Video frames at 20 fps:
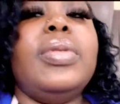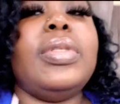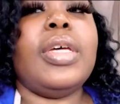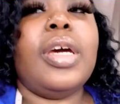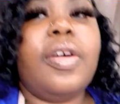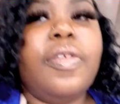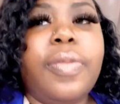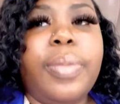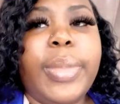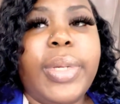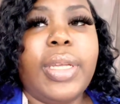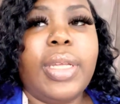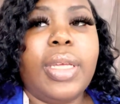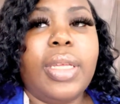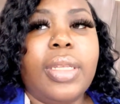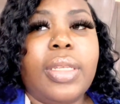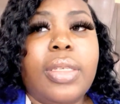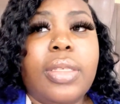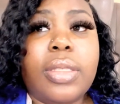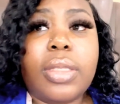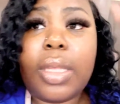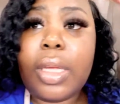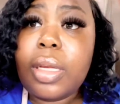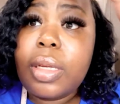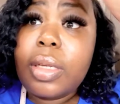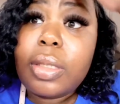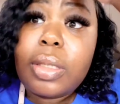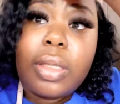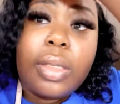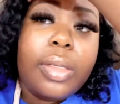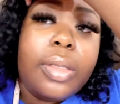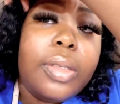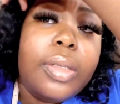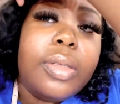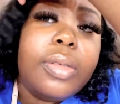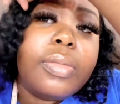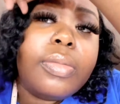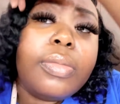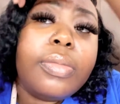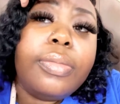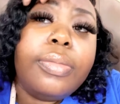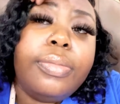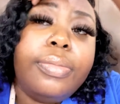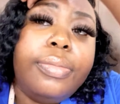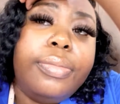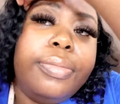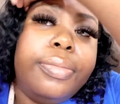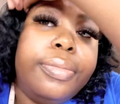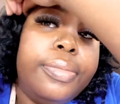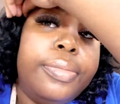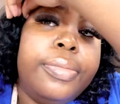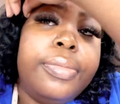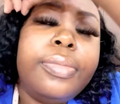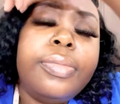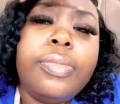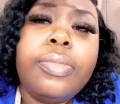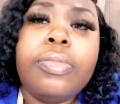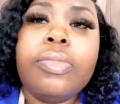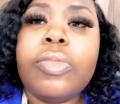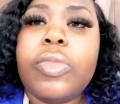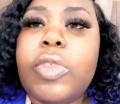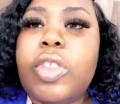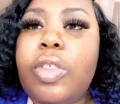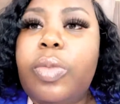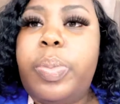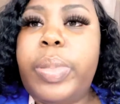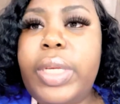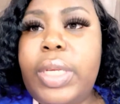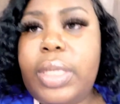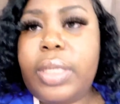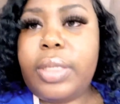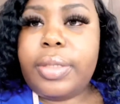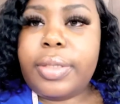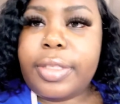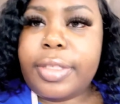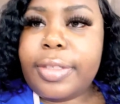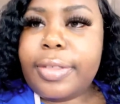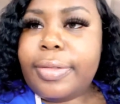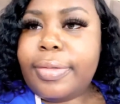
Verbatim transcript: time for me to get these things done. These piggies.